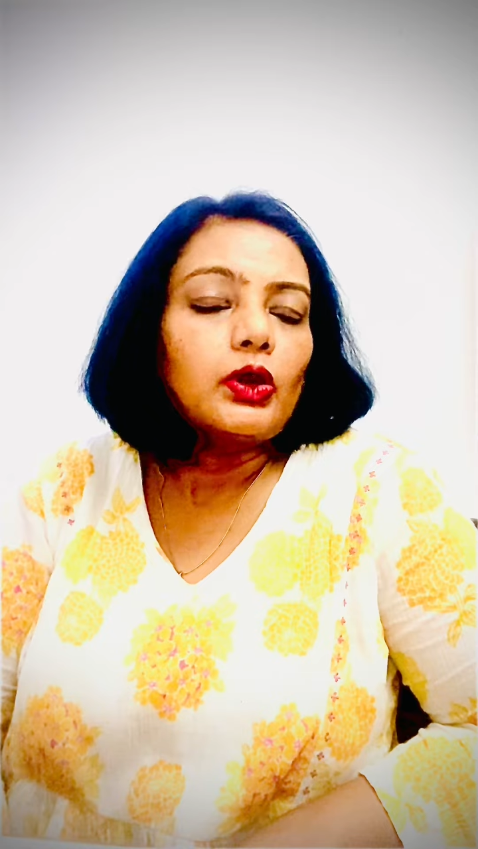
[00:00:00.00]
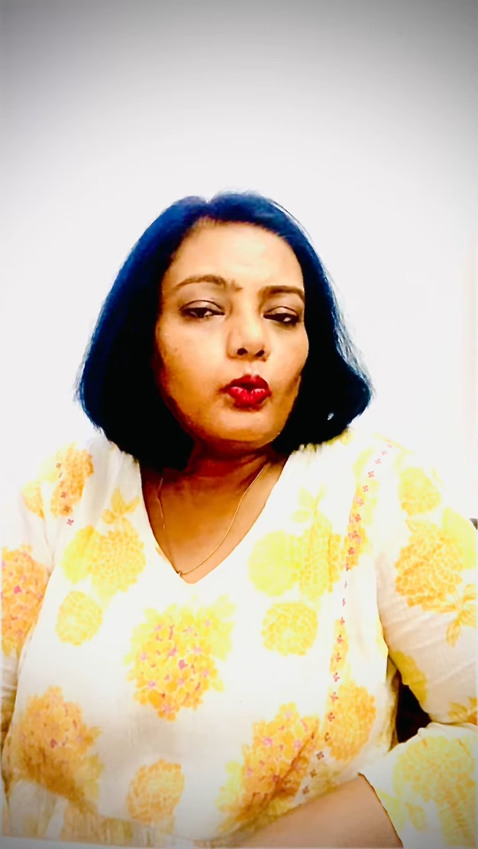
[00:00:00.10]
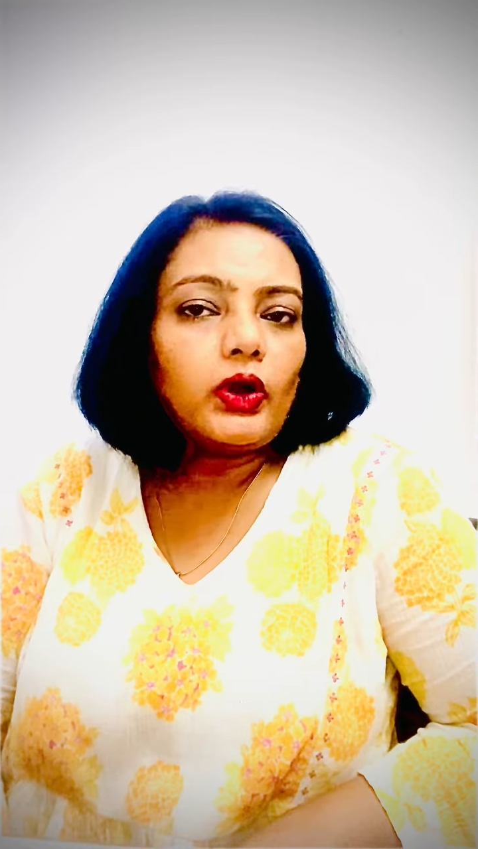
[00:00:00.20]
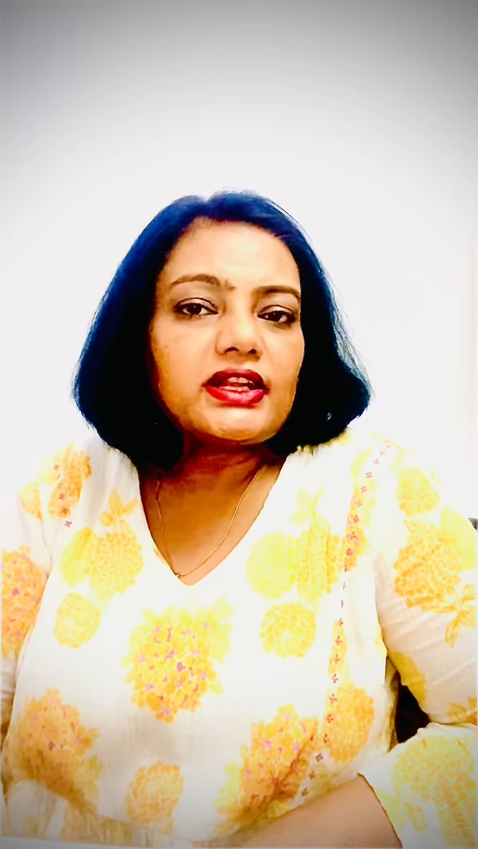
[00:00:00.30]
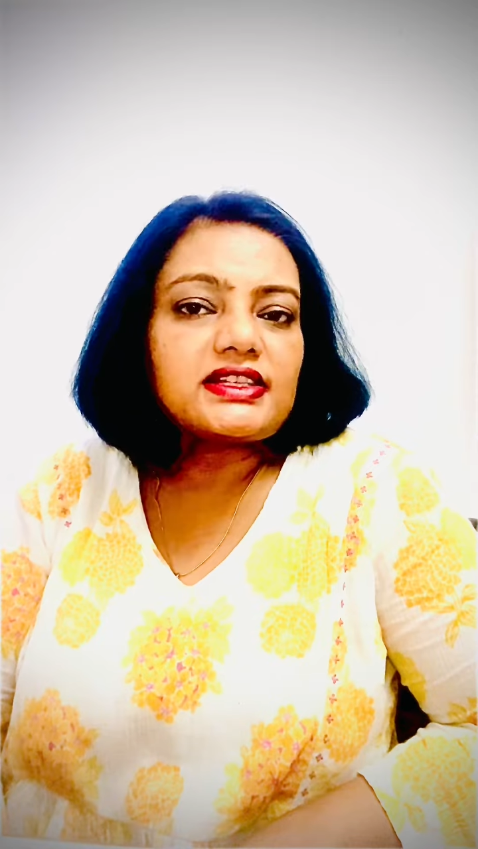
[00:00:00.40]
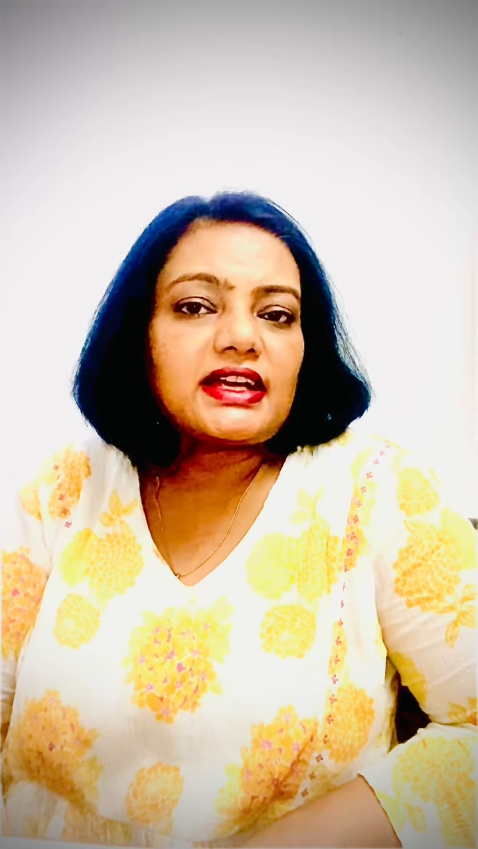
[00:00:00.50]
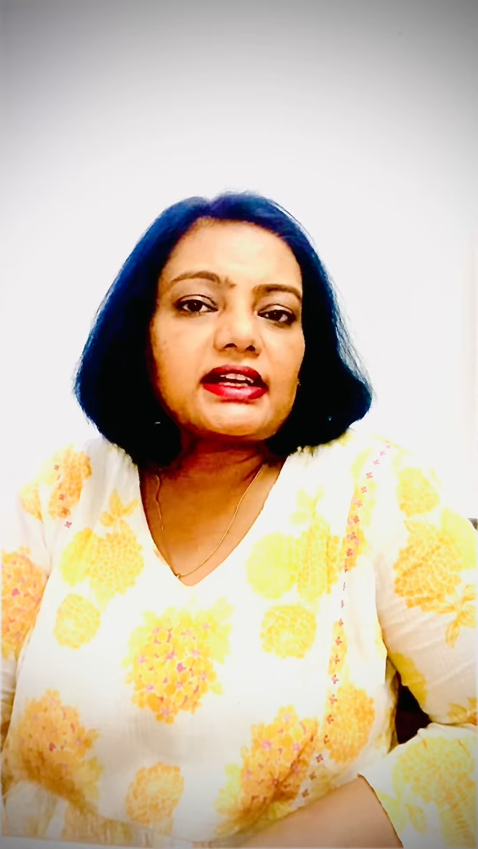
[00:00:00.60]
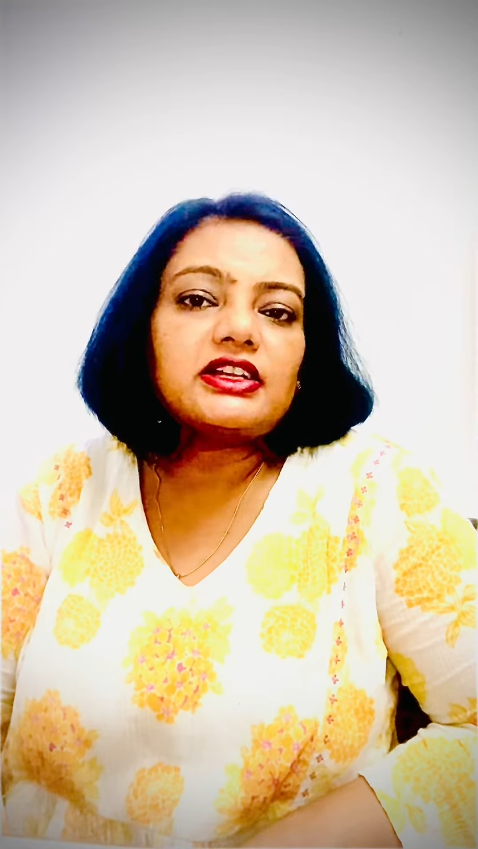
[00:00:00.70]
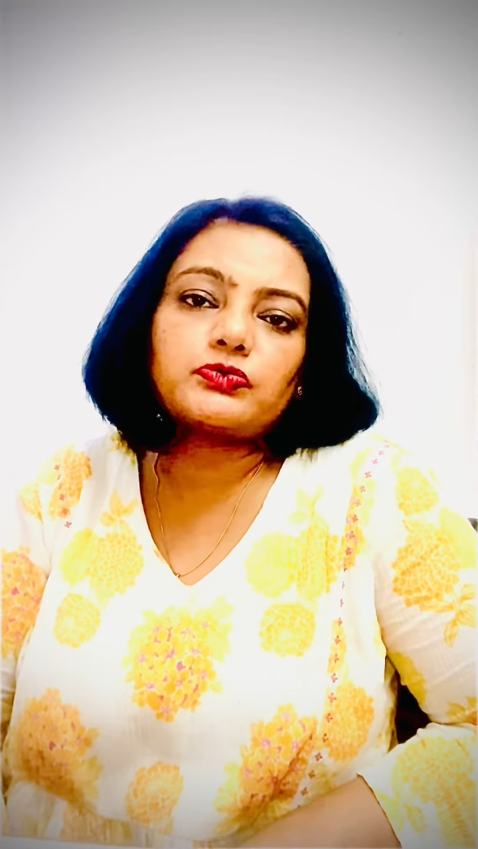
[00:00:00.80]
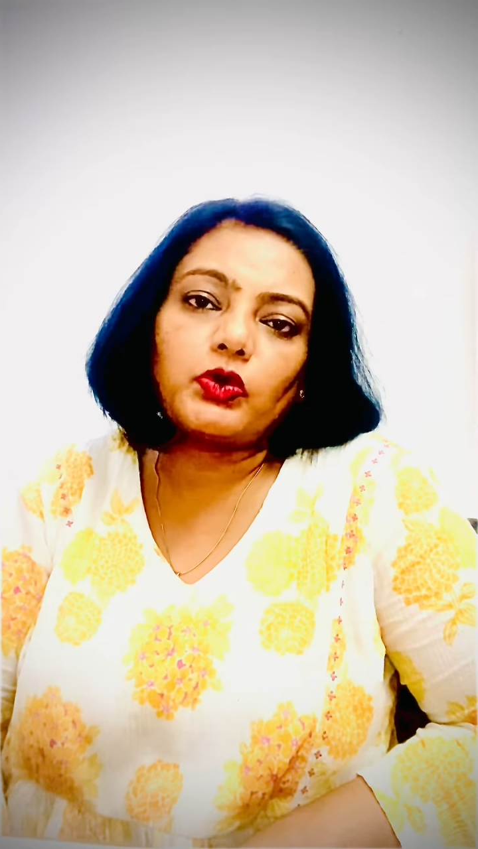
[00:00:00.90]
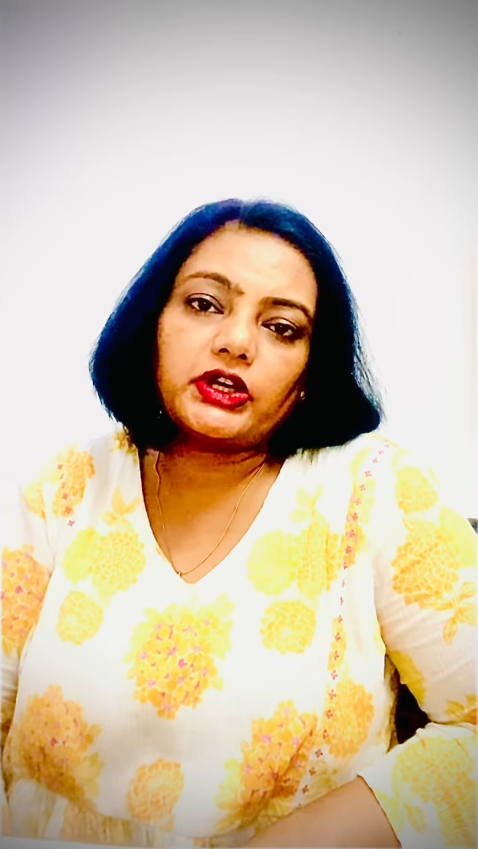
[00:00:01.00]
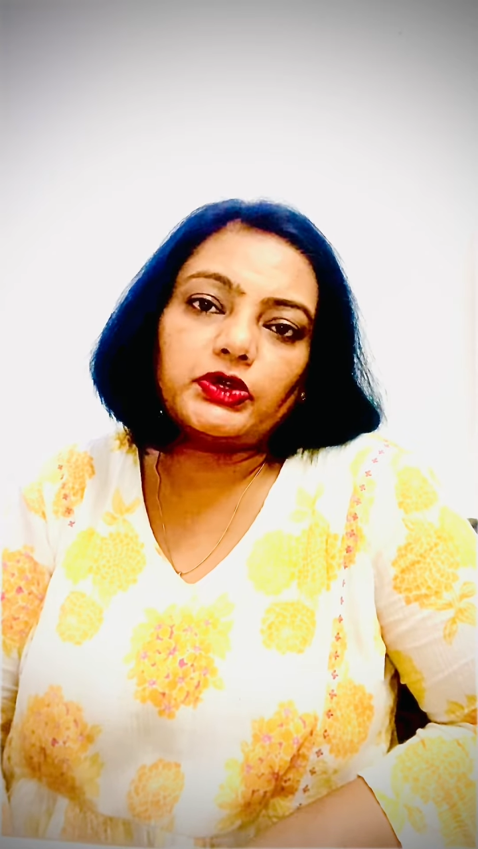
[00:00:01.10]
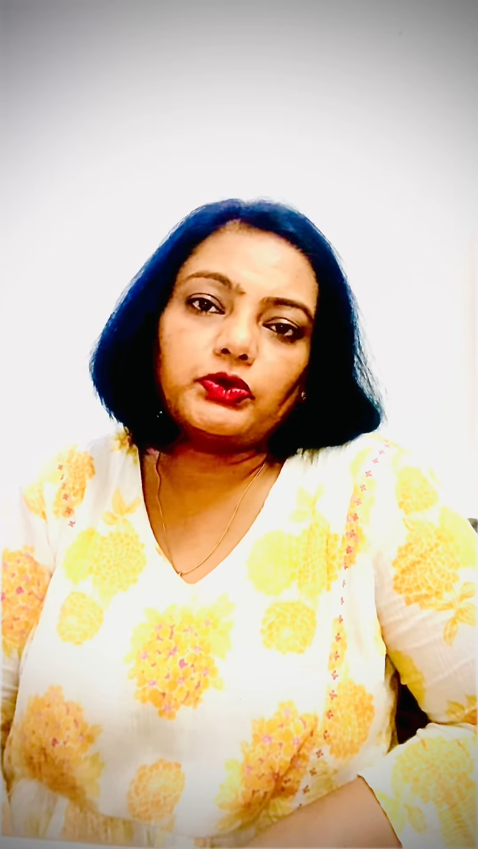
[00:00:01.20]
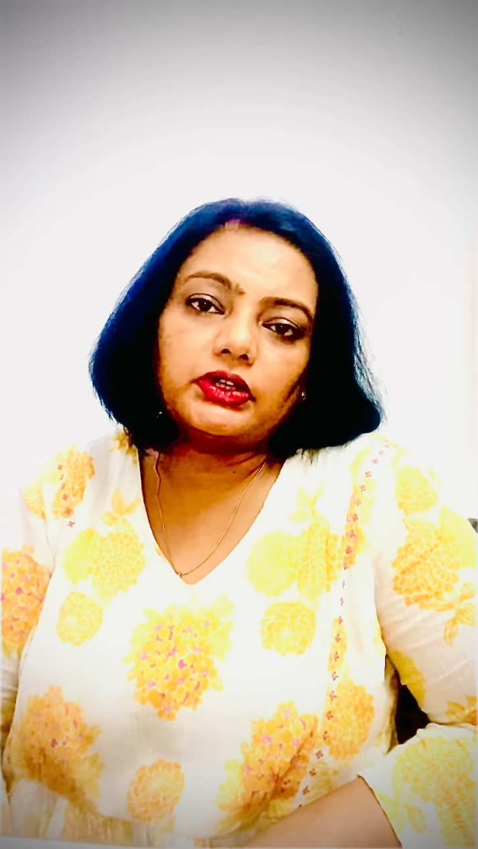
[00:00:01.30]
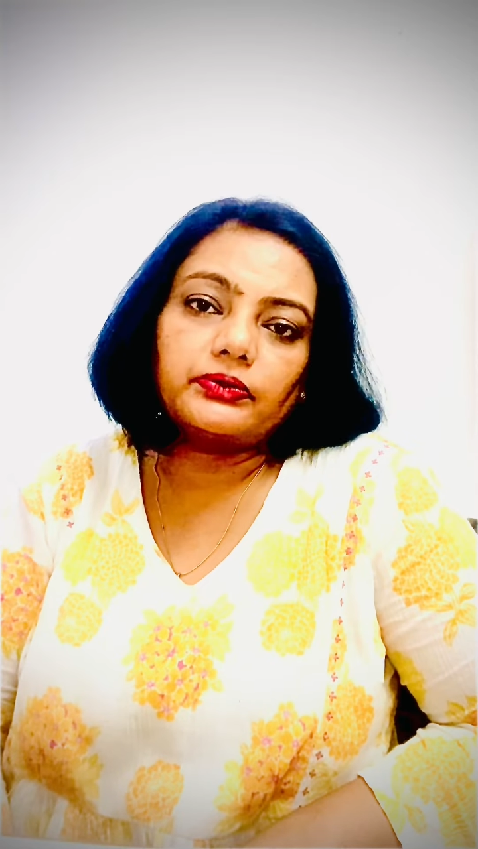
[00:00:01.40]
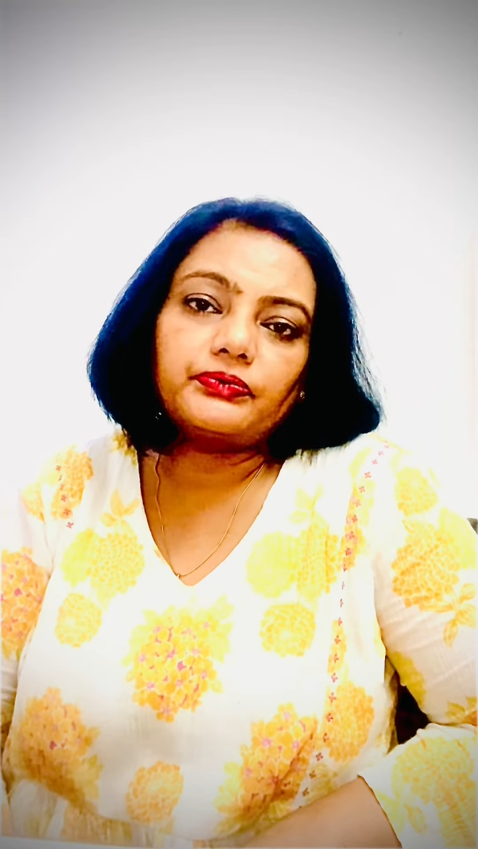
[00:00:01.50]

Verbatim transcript: What exactly is body odor?